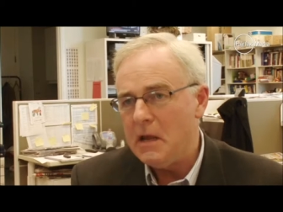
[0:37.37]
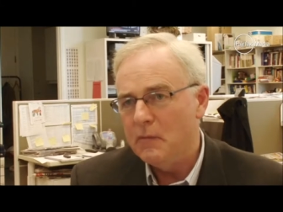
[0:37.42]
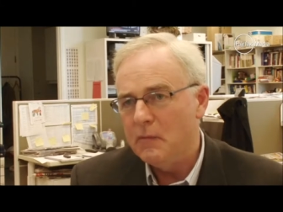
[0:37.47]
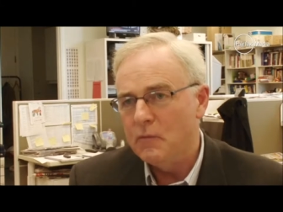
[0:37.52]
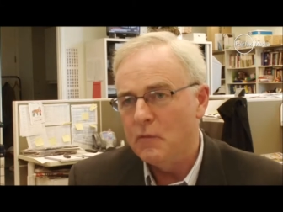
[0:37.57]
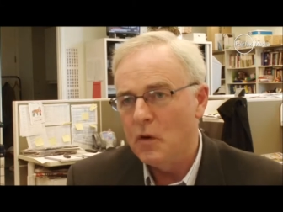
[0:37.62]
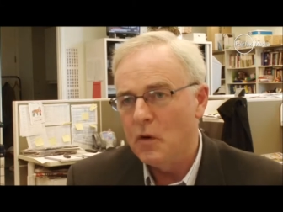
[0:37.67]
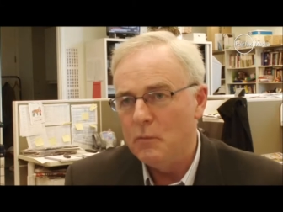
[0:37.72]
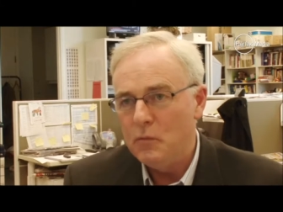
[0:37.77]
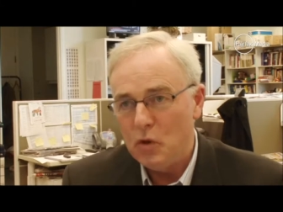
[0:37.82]

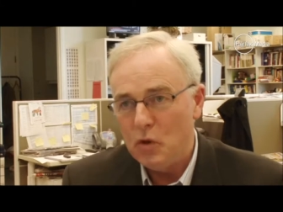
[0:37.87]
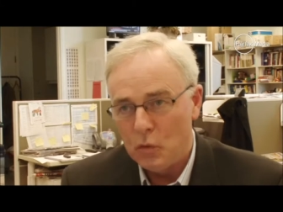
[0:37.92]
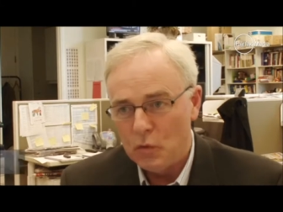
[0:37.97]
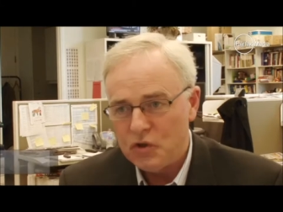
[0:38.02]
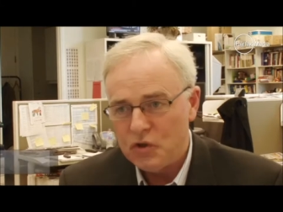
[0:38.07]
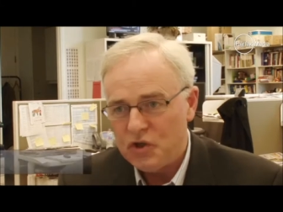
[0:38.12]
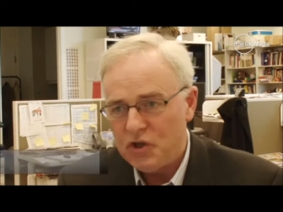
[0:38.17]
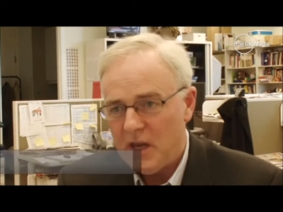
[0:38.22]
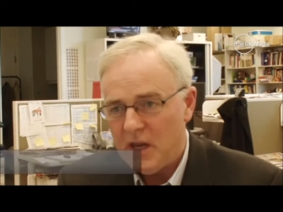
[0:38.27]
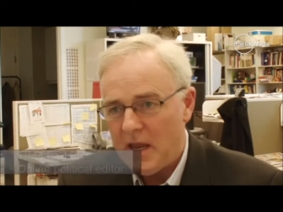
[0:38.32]
from your
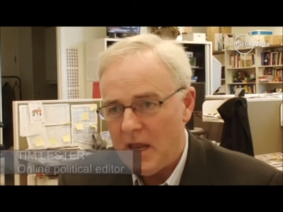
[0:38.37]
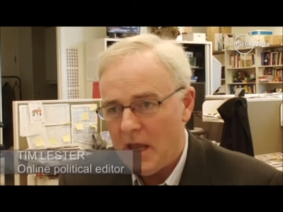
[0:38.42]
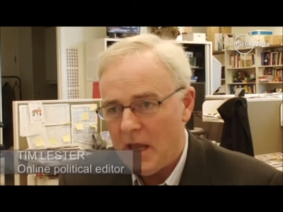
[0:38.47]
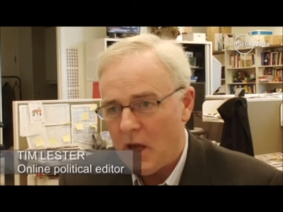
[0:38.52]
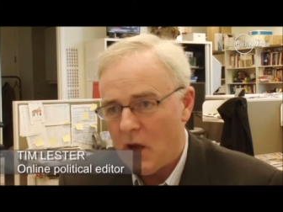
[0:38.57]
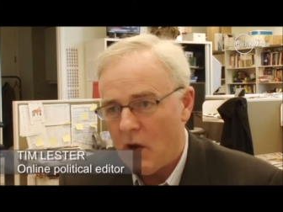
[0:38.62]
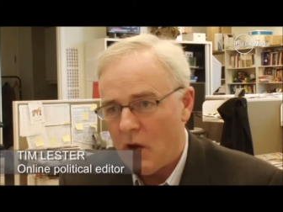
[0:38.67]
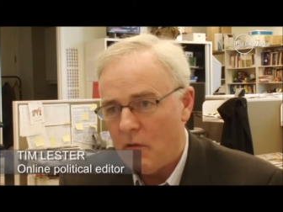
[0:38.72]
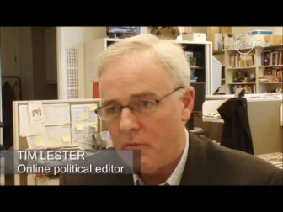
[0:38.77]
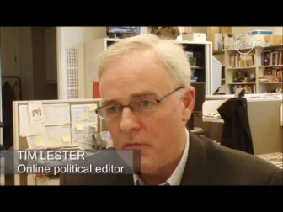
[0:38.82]
chair
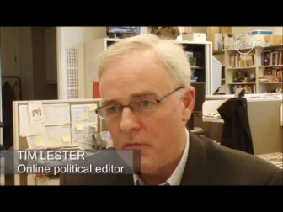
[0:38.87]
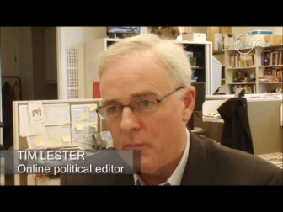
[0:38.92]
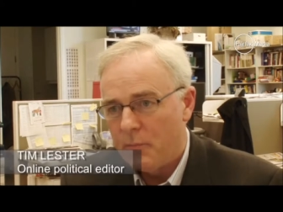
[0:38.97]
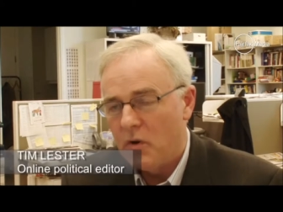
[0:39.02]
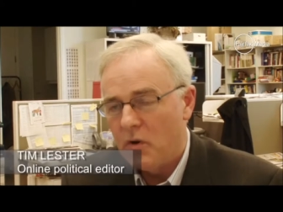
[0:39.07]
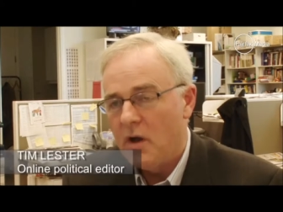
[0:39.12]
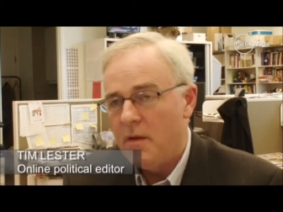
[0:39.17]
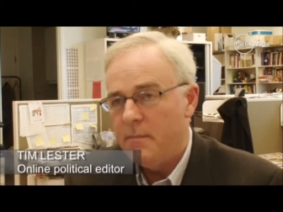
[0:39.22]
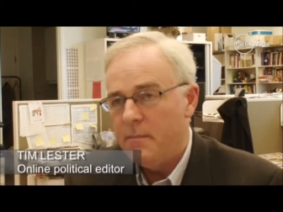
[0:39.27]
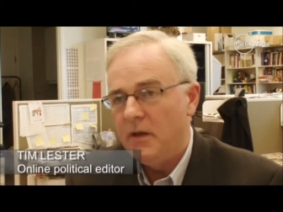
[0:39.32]
of the
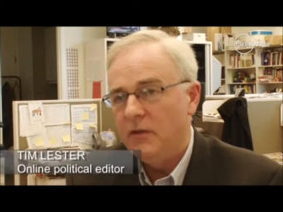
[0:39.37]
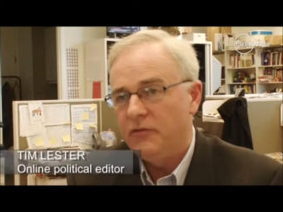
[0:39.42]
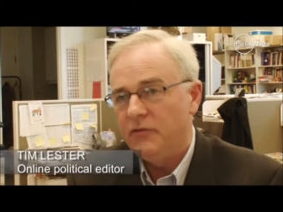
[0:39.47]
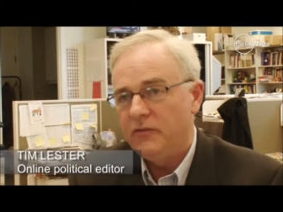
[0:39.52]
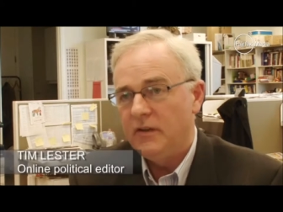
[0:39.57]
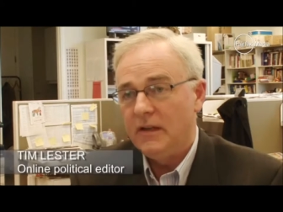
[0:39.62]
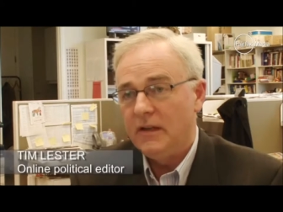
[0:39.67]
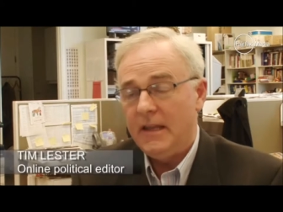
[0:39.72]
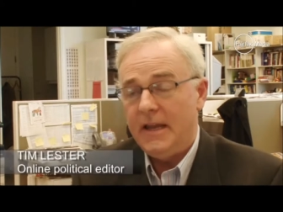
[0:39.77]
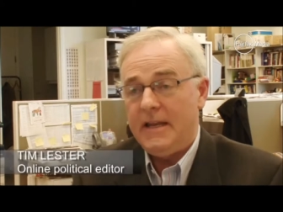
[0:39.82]
Prime
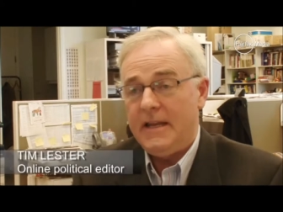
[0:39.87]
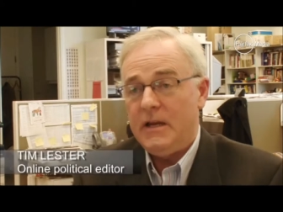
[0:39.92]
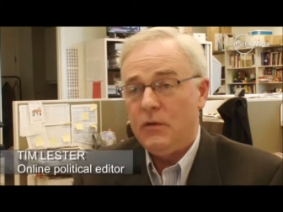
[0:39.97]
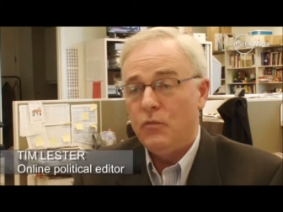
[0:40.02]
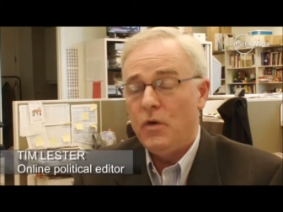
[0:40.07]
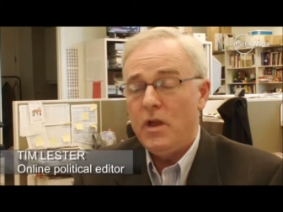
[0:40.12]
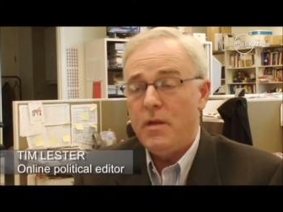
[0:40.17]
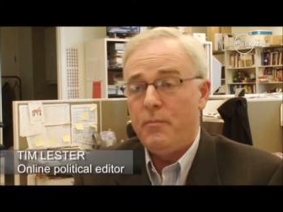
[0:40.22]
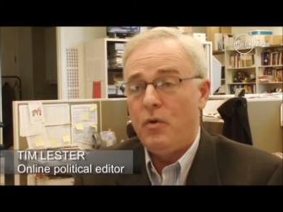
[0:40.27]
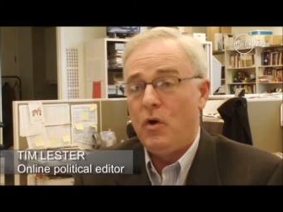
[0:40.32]
Minister letting
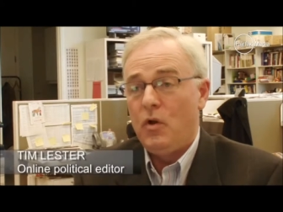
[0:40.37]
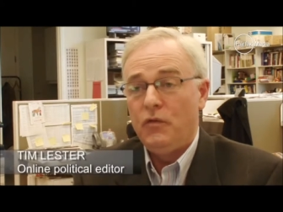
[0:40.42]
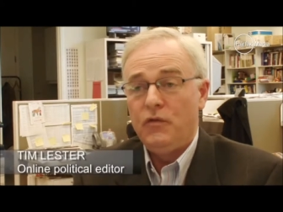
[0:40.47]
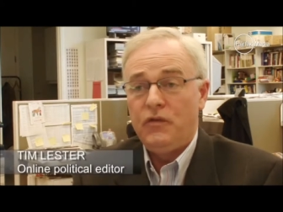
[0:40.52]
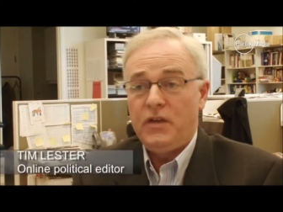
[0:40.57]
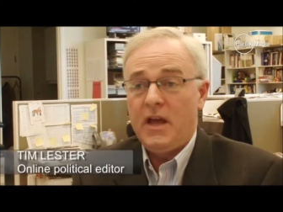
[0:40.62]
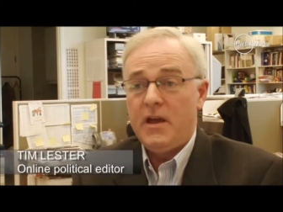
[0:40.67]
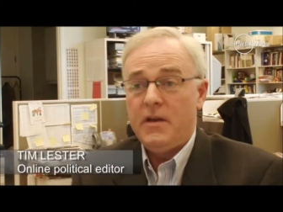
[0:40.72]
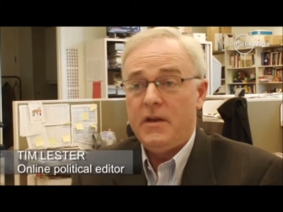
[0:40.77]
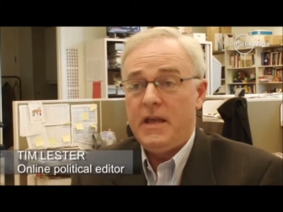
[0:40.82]
rip on
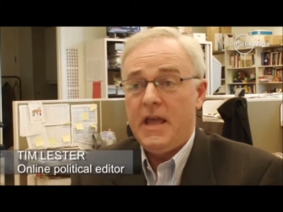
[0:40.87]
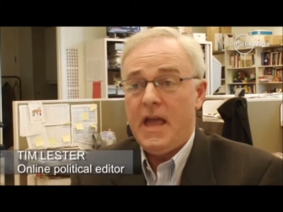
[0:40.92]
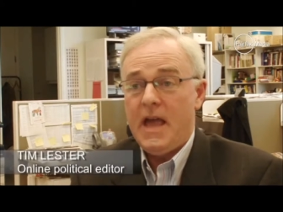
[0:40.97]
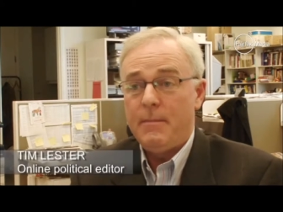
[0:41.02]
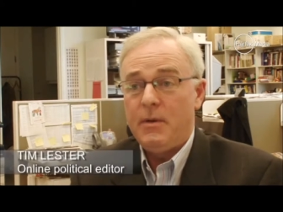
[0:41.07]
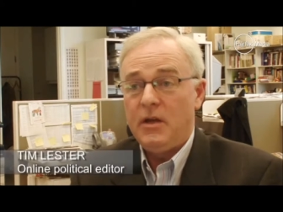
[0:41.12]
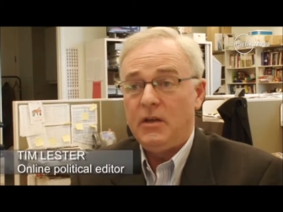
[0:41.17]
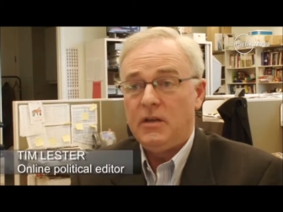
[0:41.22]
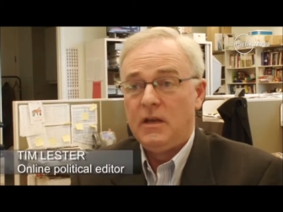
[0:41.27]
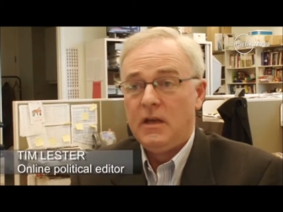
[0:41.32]
Tony
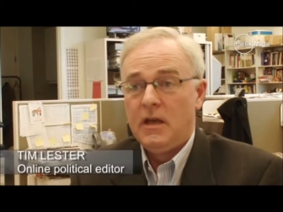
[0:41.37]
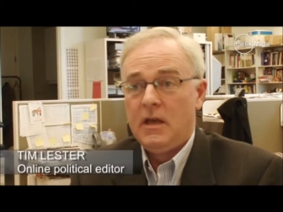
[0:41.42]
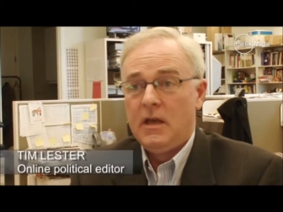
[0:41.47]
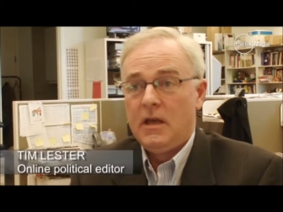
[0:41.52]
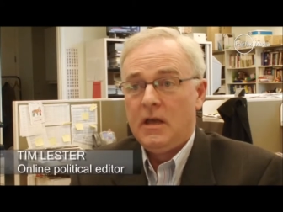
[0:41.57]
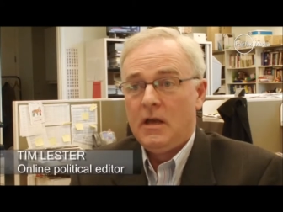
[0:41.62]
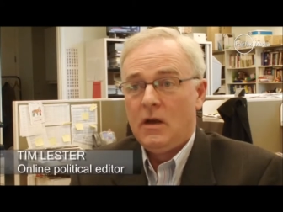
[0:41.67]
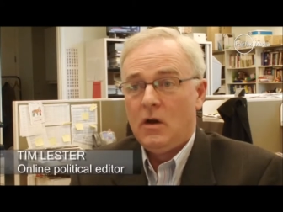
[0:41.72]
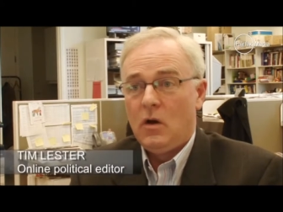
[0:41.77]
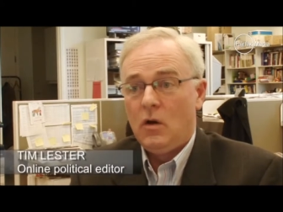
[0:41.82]
Abbott
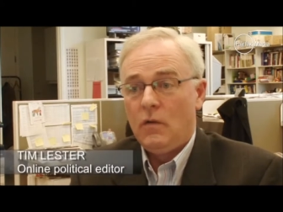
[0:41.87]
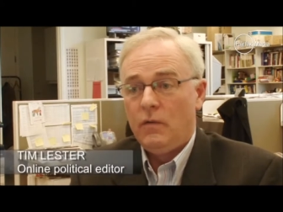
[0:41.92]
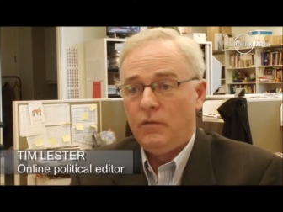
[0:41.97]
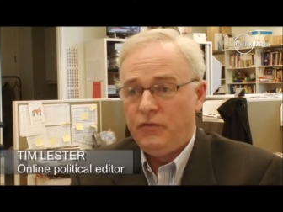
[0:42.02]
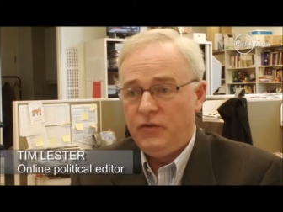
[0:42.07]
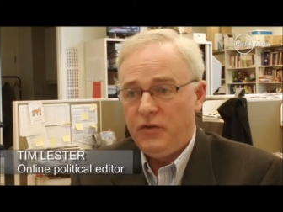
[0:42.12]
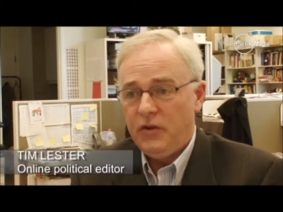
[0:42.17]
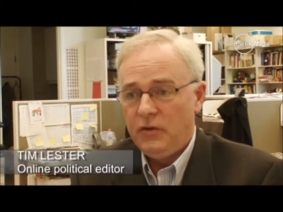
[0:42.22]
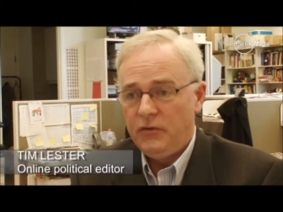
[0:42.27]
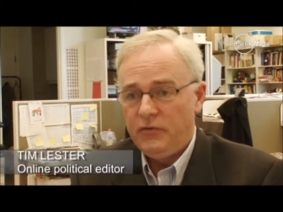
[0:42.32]
on
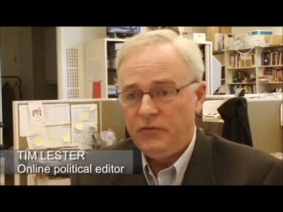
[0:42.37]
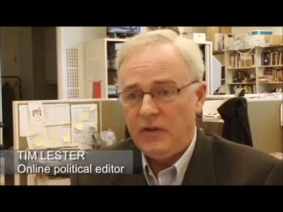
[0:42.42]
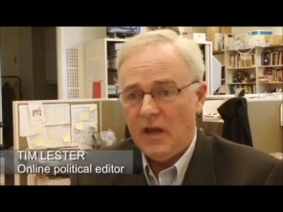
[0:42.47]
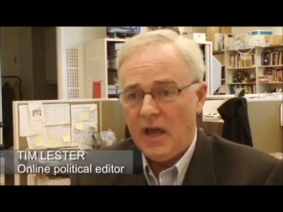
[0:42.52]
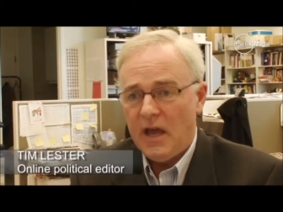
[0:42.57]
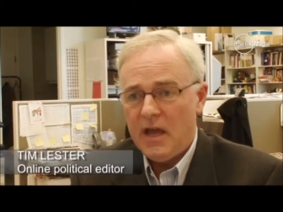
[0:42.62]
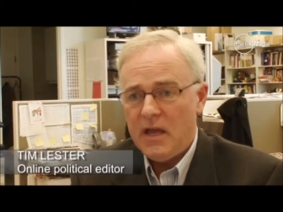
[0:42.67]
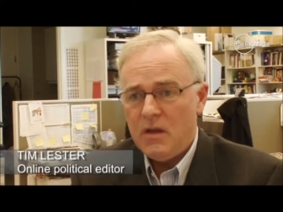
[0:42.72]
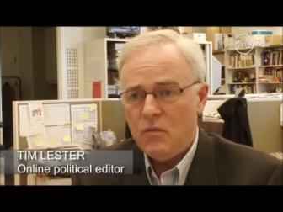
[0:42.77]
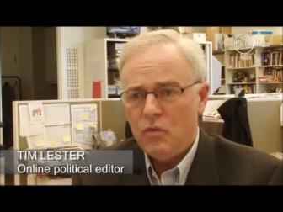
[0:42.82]
Tuesday.